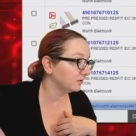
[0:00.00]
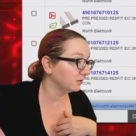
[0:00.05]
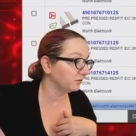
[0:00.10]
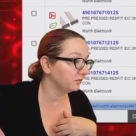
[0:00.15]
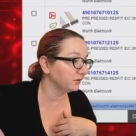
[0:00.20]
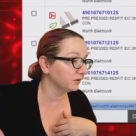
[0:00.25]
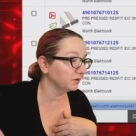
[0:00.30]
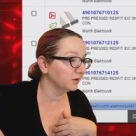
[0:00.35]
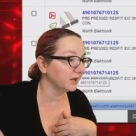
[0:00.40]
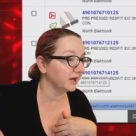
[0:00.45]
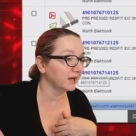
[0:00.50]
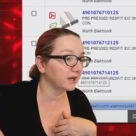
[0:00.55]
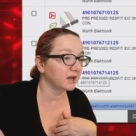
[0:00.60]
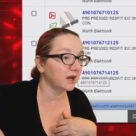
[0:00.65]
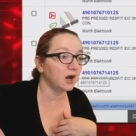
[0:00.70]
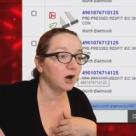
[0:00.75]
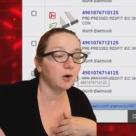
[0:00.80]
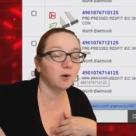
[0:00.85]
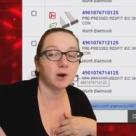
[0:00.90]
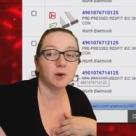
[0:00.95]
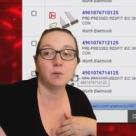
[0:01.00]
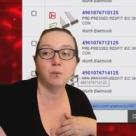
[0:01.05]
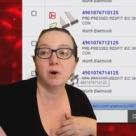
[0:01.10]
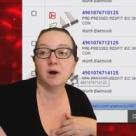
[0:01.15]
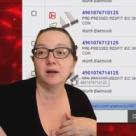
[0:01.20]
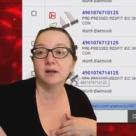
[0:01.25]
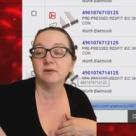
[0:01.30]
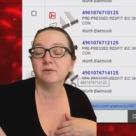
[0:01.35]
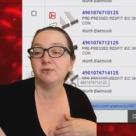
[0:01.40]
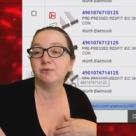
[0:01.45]
So if you're like, oh, I
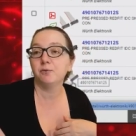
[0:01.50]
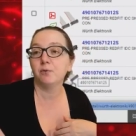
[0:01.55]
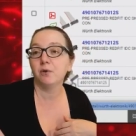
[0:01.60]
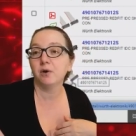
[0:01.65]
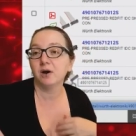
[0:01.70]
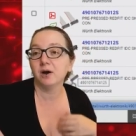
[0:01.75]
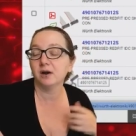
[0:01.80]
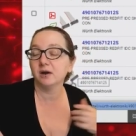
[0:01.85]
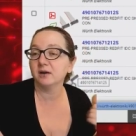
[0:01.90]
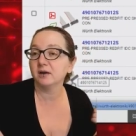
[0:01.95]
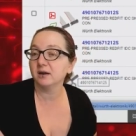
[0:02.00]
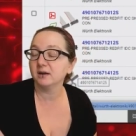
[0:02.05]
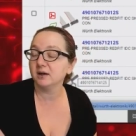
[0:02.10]
want it for,